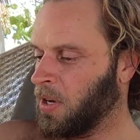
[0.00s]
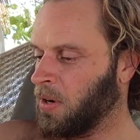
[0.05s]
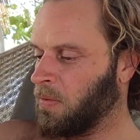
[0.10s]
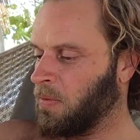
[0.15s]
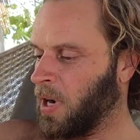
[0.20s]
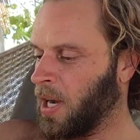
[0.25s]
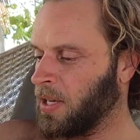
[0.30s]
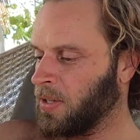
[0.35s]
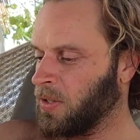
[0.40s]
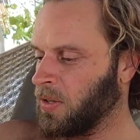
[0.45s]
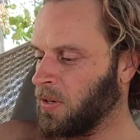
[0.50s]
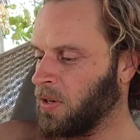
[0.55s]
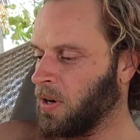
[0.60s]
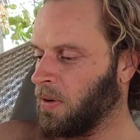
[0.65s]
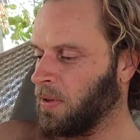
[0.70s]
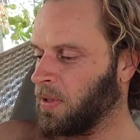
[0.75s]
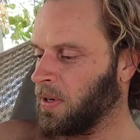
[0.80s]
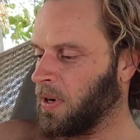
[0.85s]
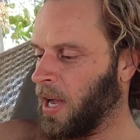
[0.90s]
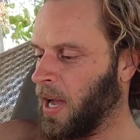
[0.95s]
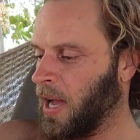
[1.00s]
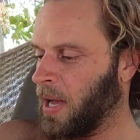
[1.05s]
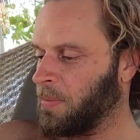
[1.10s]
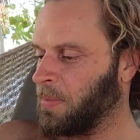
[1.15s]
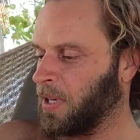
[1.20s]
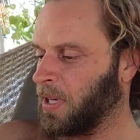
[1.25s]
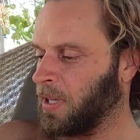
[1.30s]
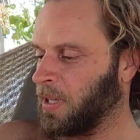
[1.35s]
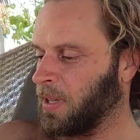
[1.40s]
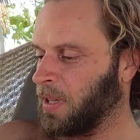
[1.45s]
Why is there no other
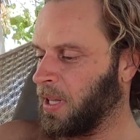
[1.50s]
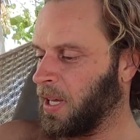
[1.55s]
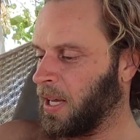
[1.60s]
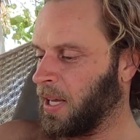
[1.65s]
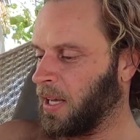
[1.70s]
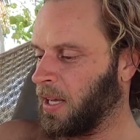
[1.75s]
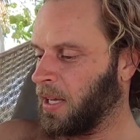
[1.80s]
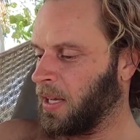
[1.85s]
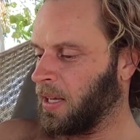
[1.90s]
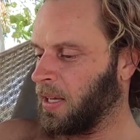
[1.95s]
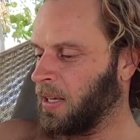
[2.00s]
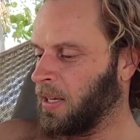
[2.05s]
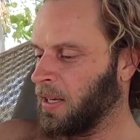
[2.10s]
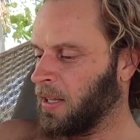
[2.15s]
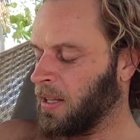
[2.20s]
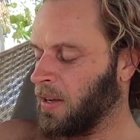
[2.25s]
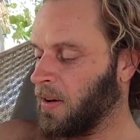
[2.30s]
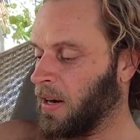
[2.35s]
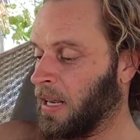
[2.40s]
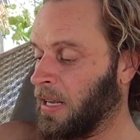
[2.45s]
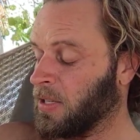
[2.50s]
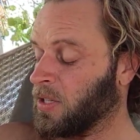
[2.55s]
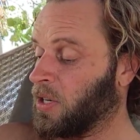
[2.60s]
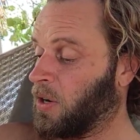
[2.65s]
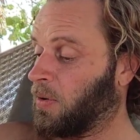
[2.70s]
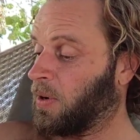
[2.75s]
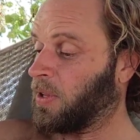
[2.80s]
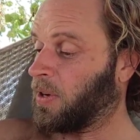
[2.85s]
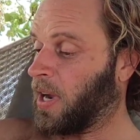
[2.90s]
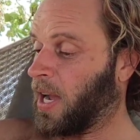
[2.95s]
habit
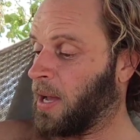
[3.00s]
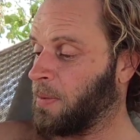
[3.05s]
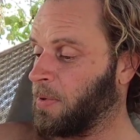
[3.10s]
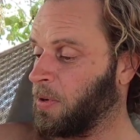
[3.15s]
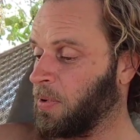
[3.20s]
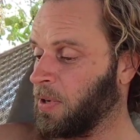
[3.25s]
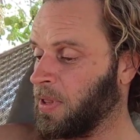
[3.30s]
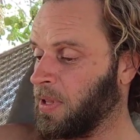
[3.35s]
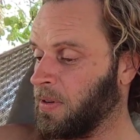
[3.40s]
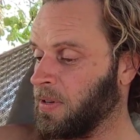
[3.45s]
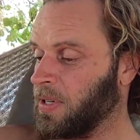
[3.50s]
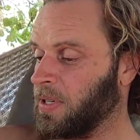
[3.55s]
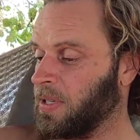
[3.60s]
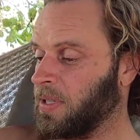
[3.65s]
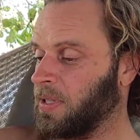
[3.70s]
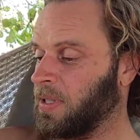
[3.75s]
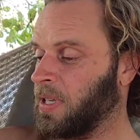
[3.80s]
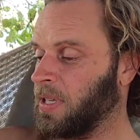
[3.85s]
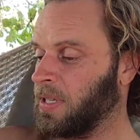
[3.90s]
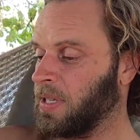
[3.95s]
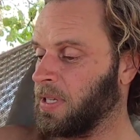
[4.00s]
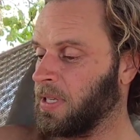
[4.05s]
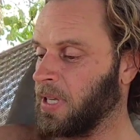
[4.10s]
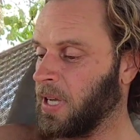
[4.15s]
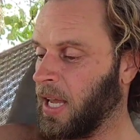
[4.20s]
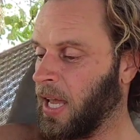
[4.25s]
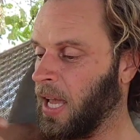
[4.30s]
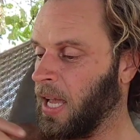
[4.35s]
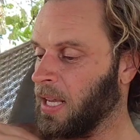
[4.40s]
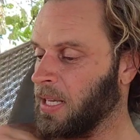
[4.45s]
where this is the
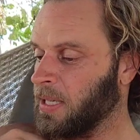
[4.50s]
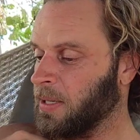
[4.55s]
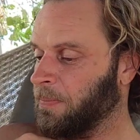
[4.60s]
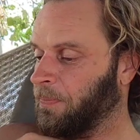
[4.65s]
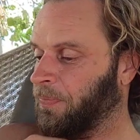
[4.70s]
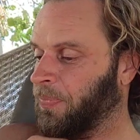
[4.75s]
case?